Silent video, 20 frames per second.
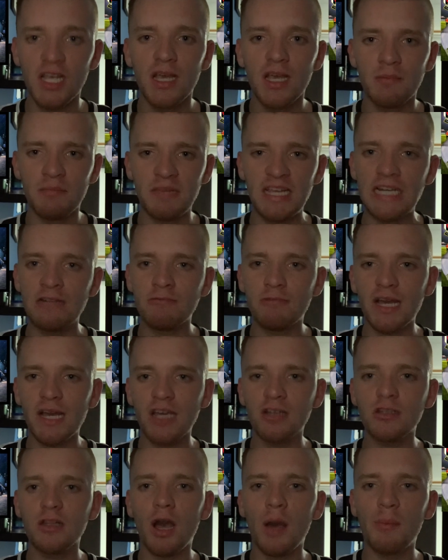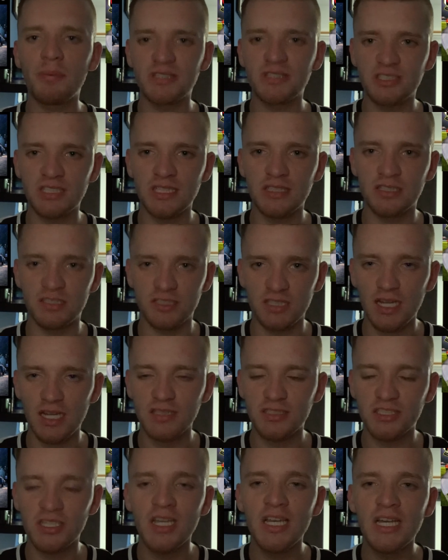Meanwhile, opposite to
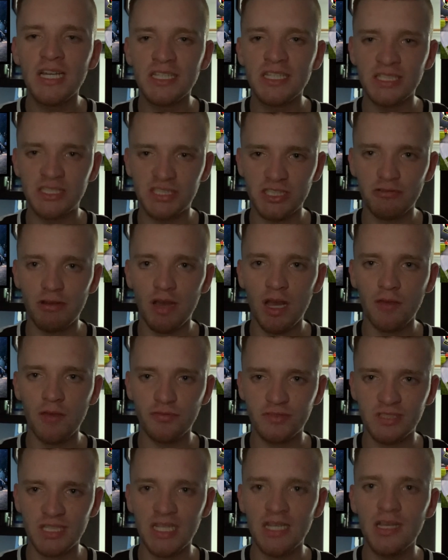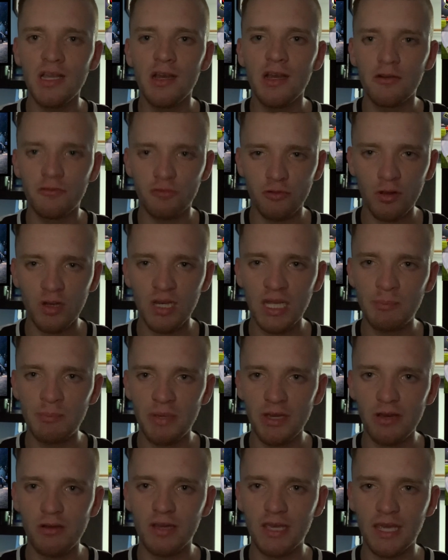that, you do have the Ronnie
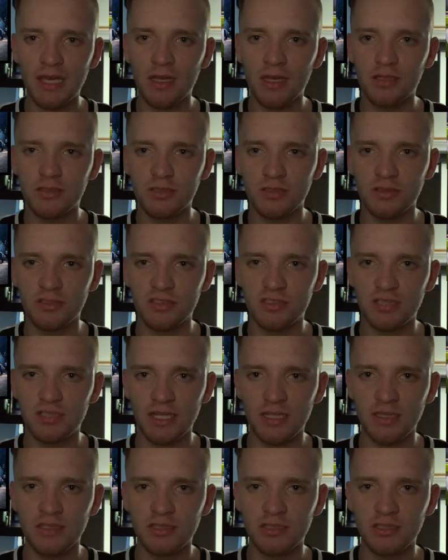Pilkington stand,